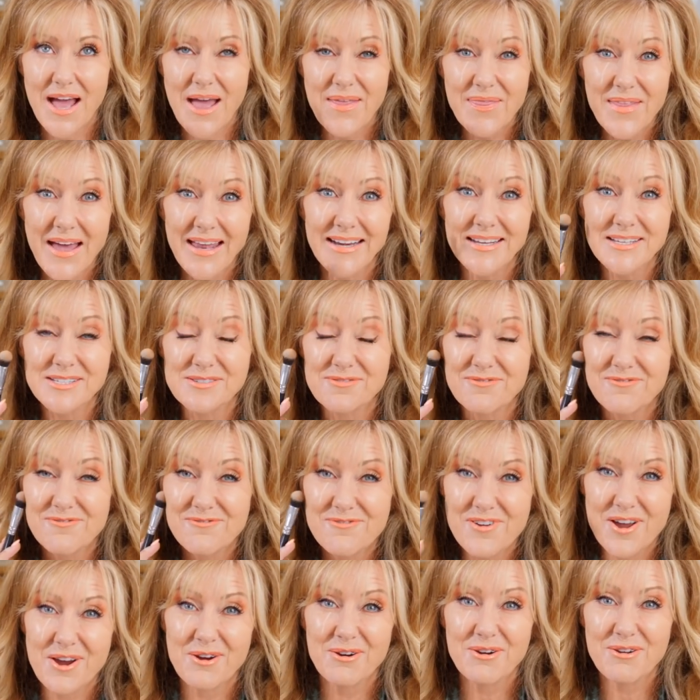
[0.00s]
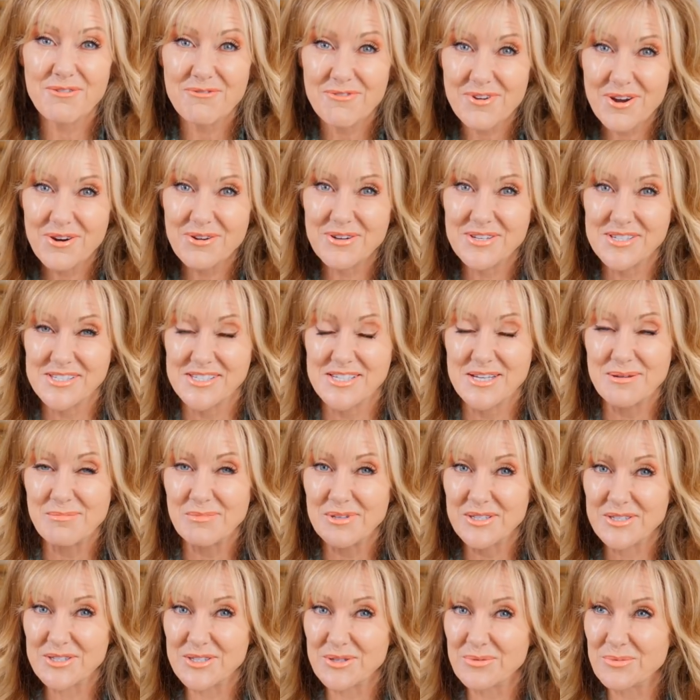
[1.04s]
And that is very, very
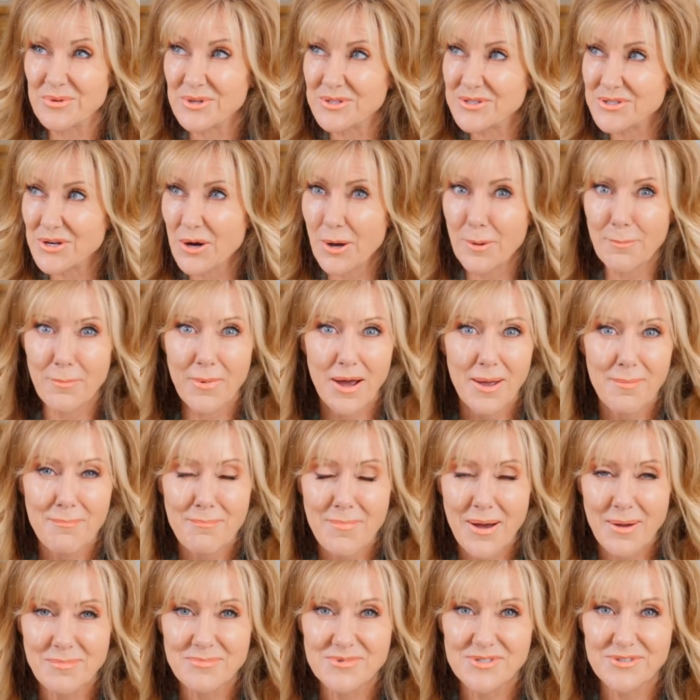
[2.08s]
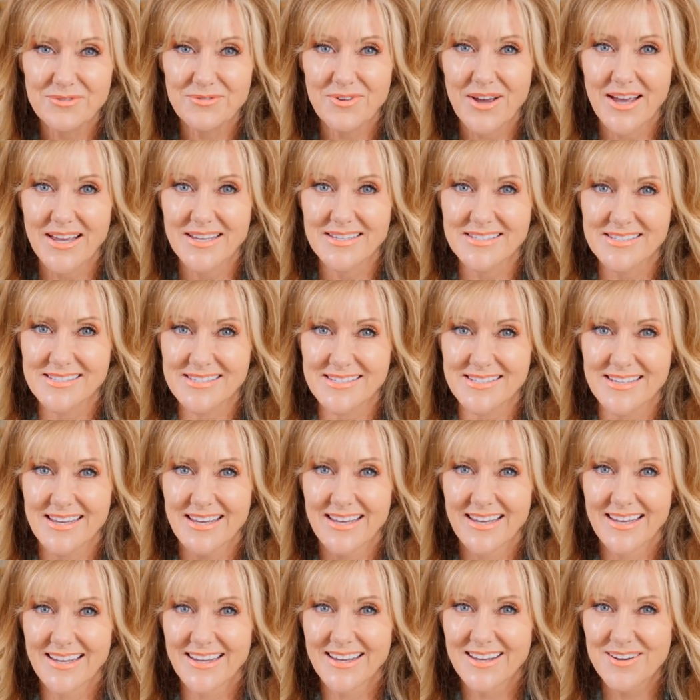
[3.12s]
similar to what's on my mum's face
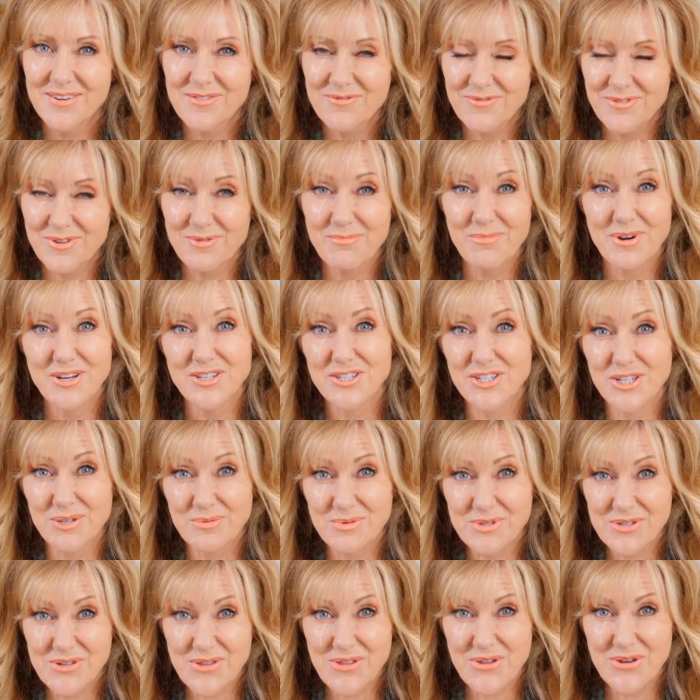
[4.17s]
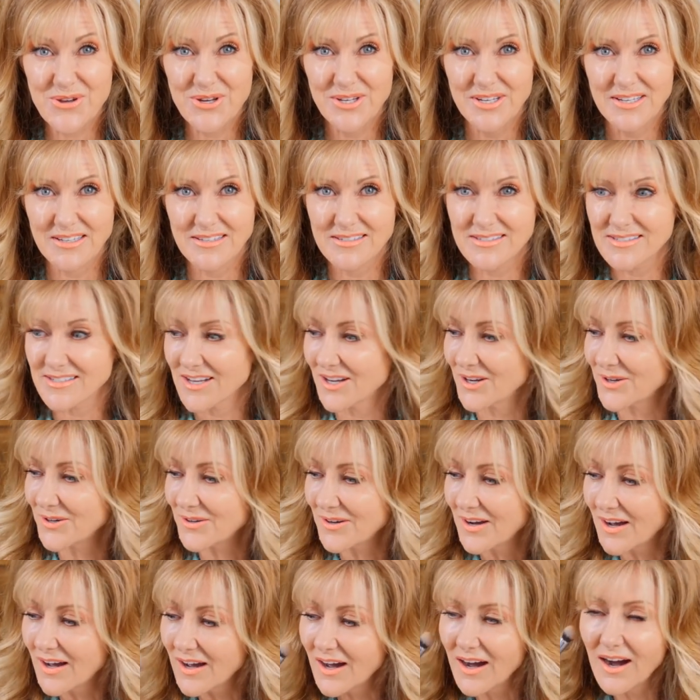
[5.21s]
from when she was 30. So
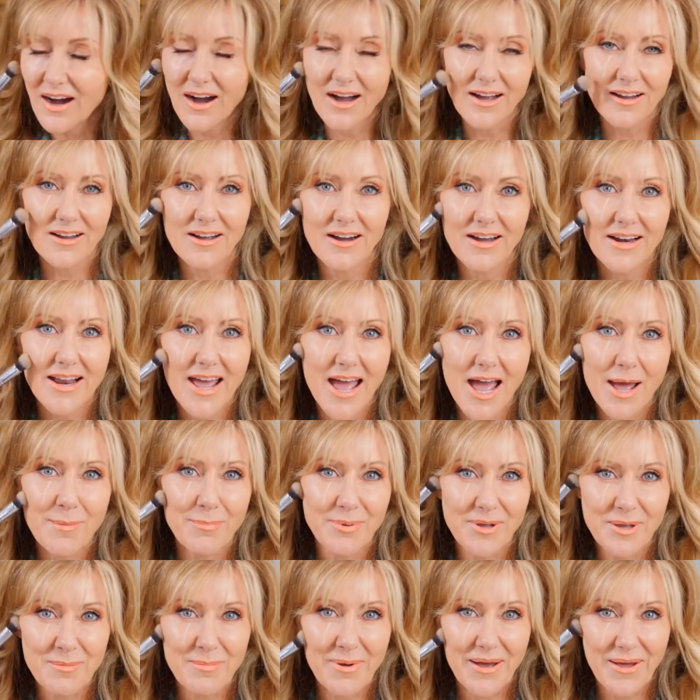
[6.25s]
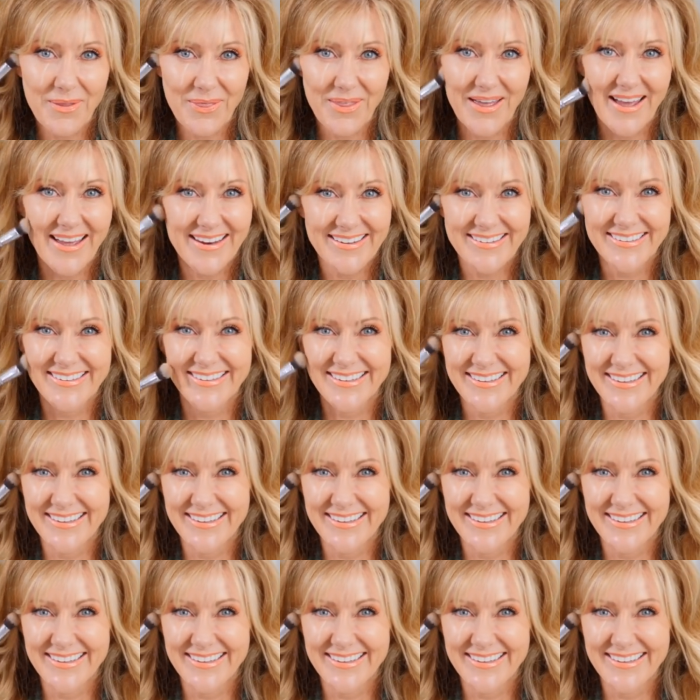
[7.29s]
I'm kind of happy about that.